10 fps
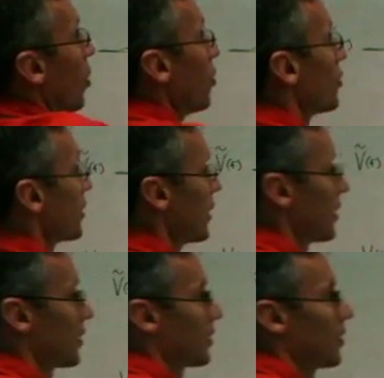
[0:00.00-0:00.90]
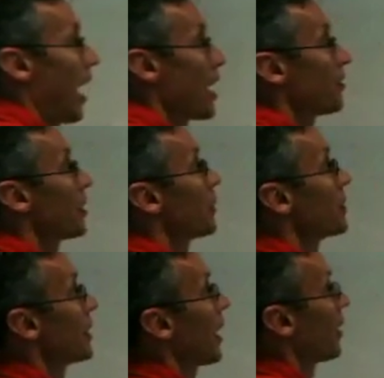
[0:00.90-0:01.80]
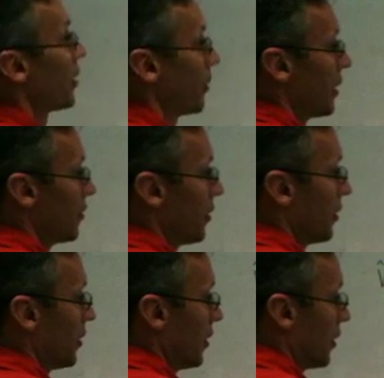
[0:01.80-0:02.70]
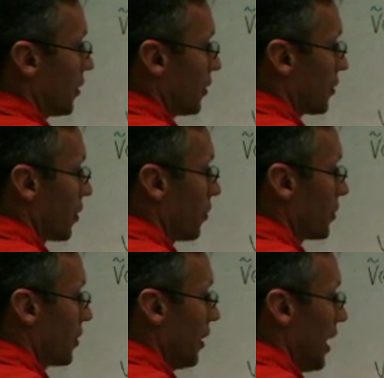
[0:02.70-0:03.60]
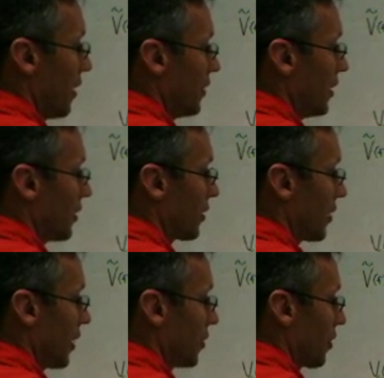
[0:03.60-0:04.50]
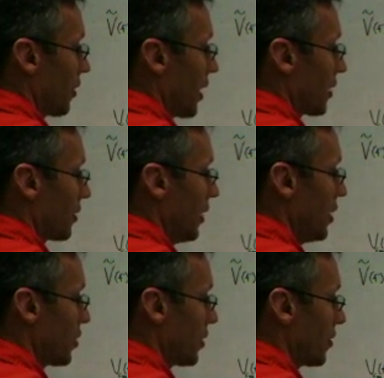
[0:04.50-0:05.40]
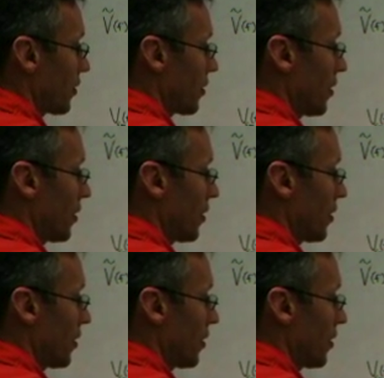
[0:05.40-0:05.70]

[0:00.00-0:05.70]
over this higher frequency carrier wave. So we'll still have these sinusoidal oscillations